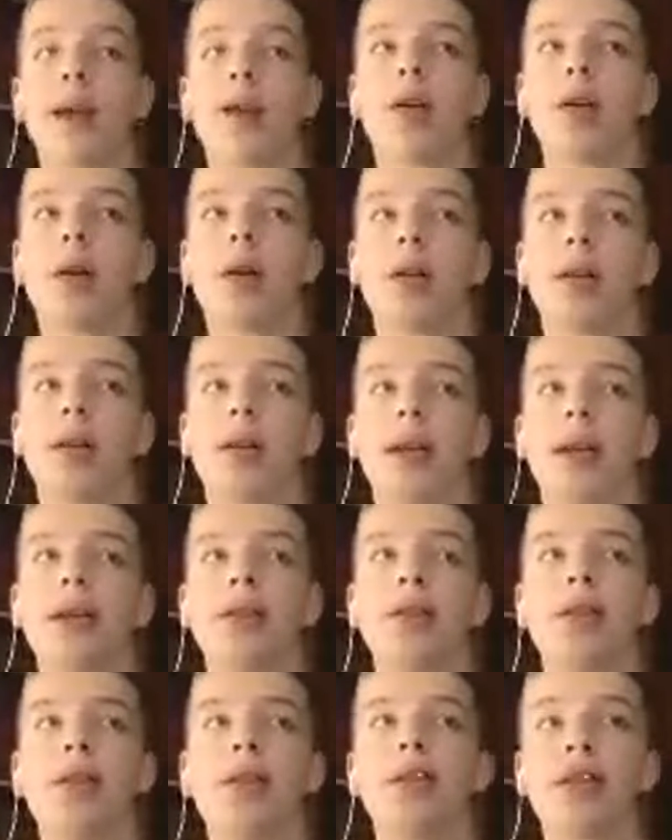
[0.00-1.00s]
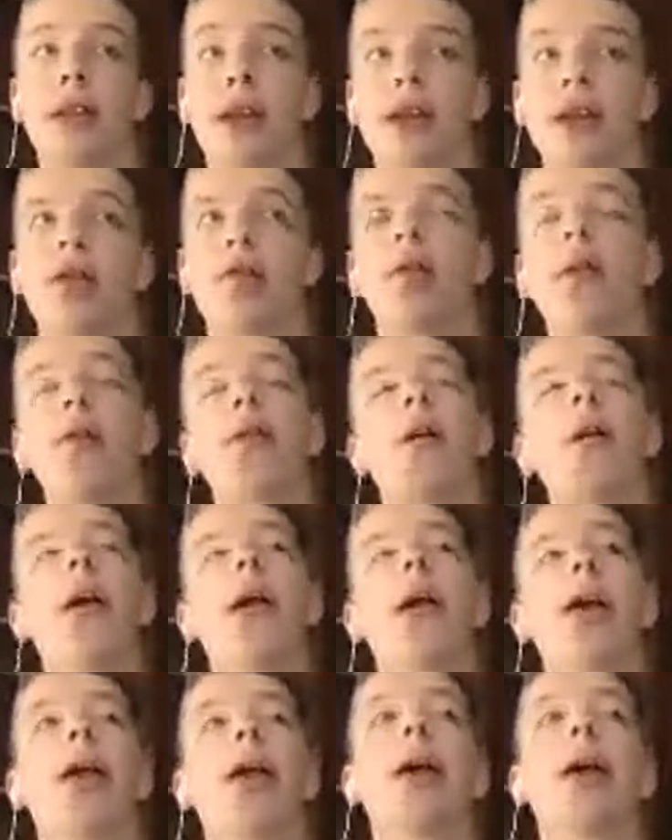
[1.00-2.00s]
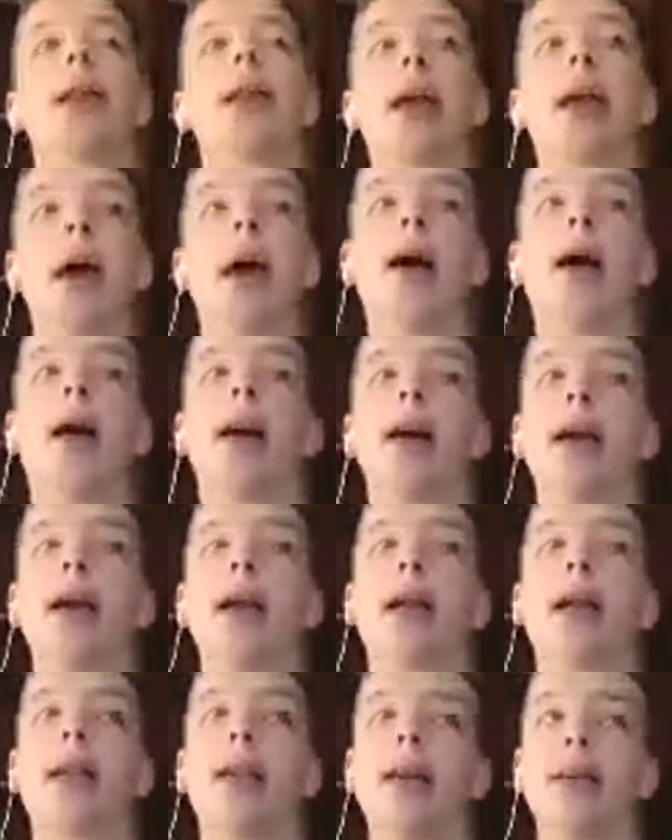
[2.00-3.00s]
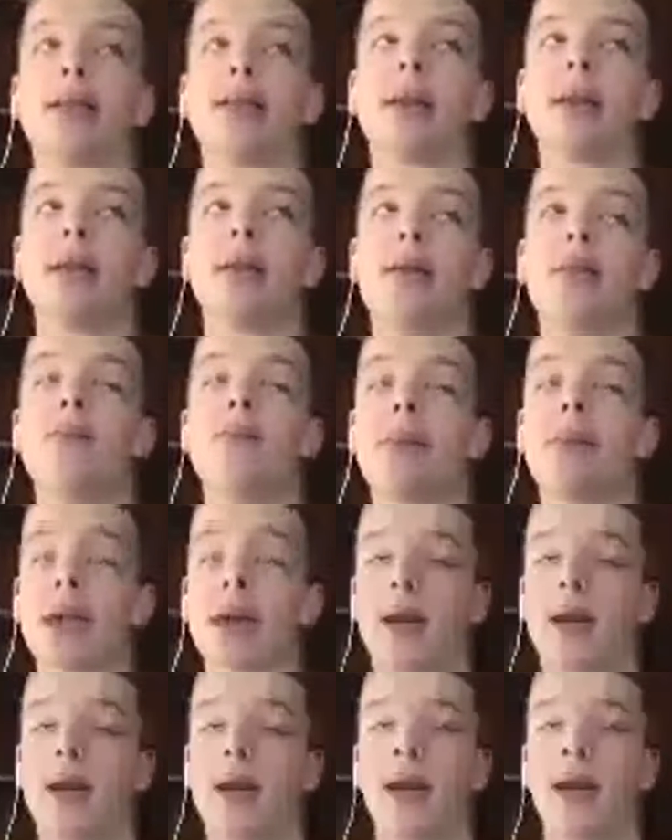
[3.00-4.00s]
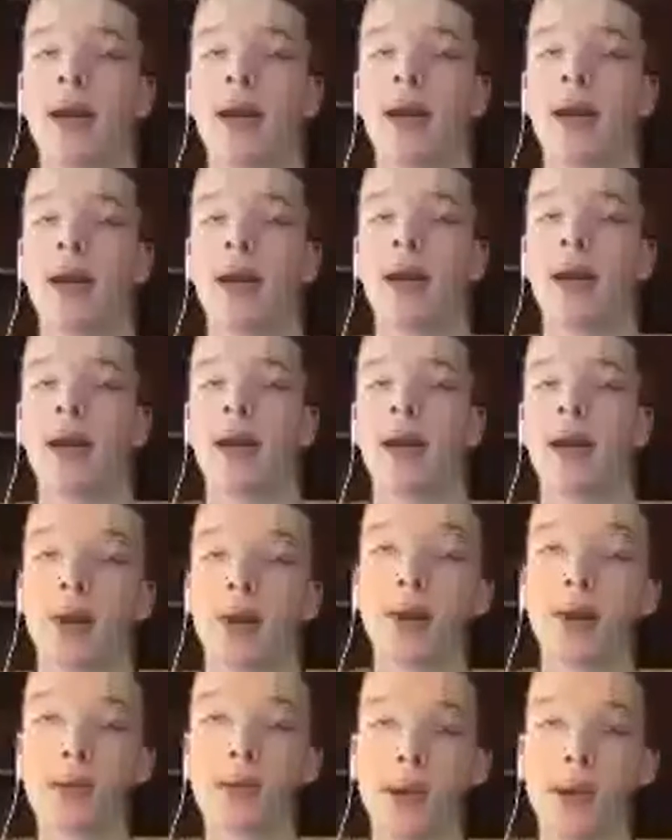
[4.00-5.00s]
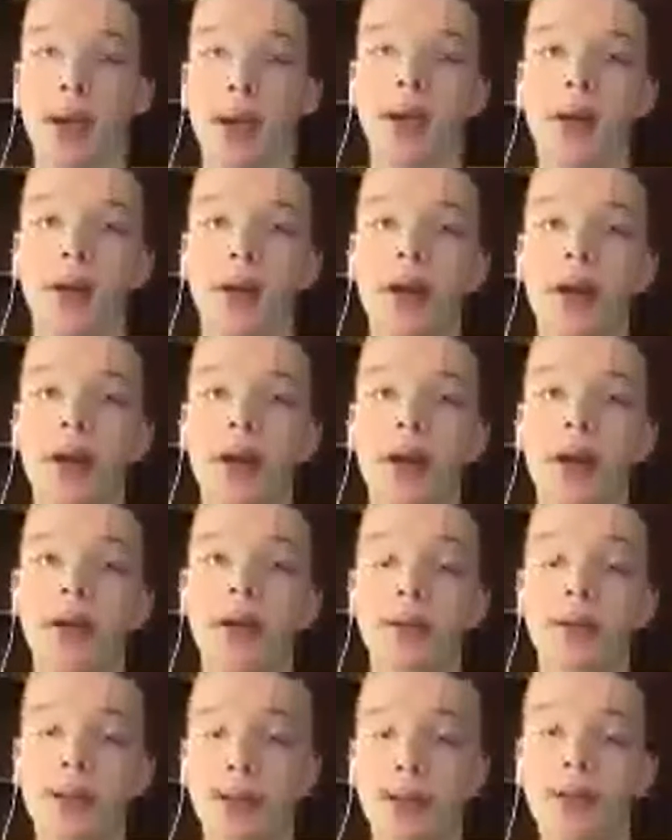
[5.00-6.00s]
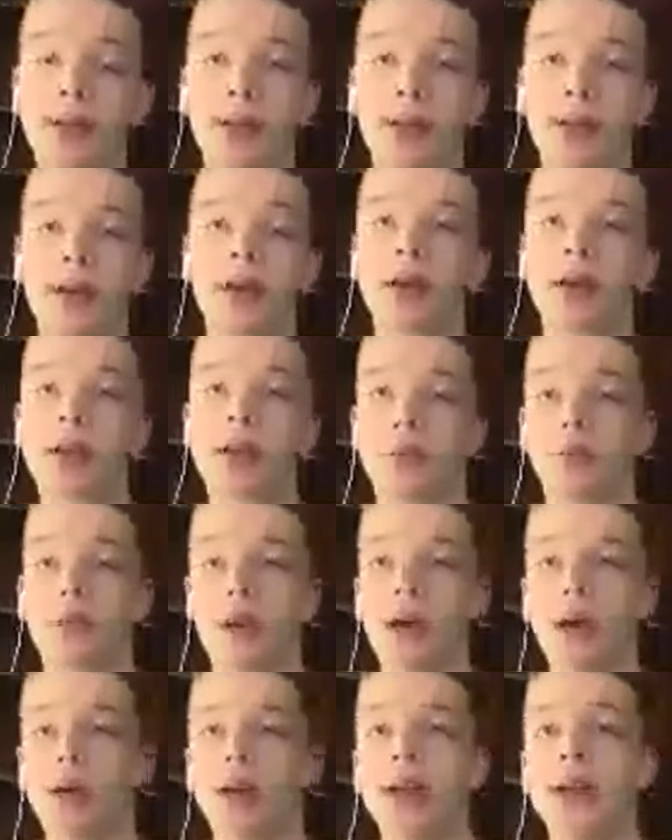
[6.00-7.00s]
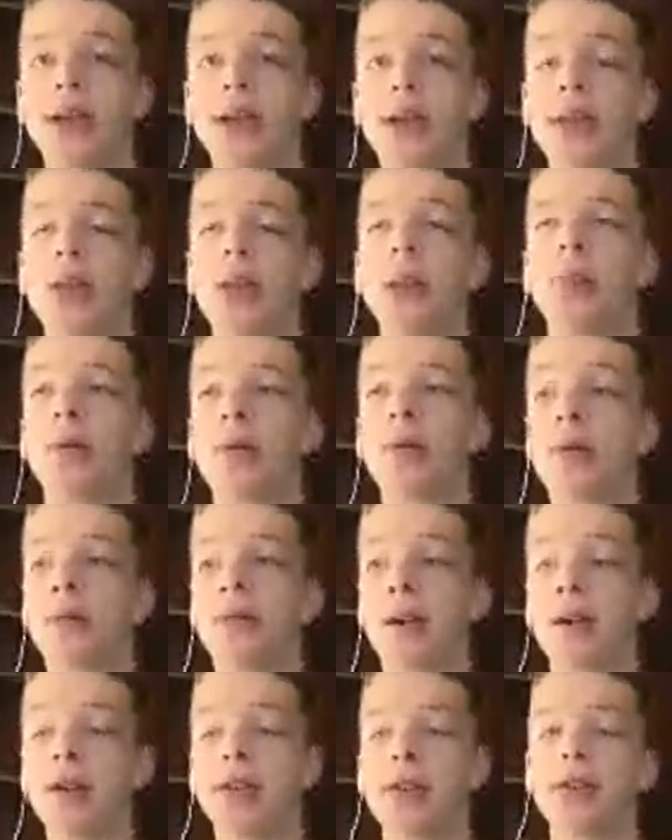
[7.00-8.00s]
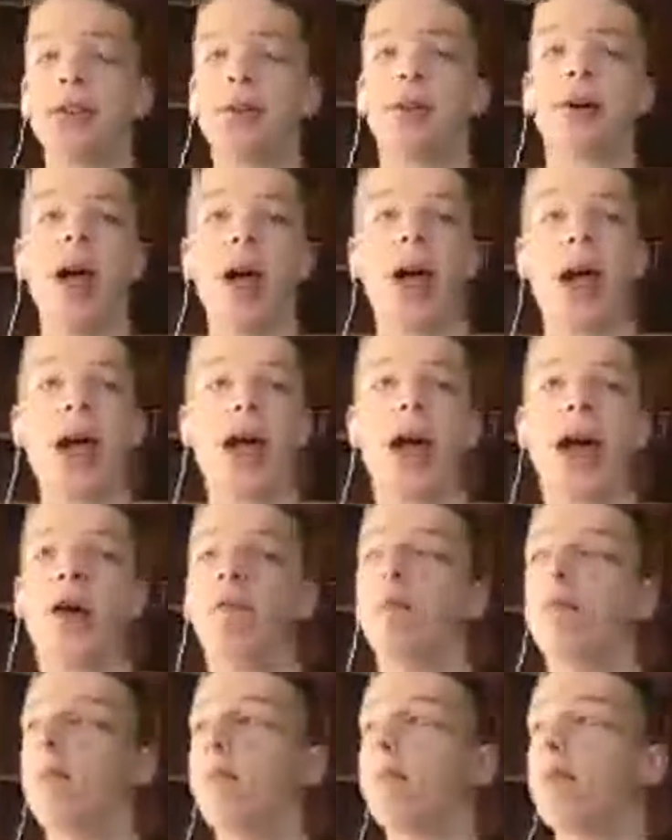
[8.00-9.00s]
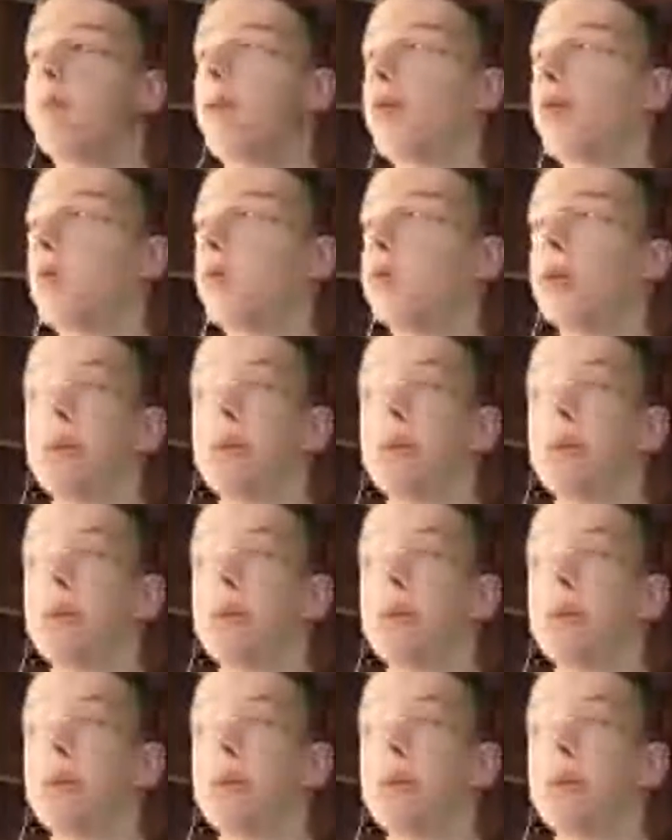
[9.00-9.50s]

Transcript: kind of going into the channel and analytics and banner. Your channel banner needs to look good as well. It needs to look professional, have bold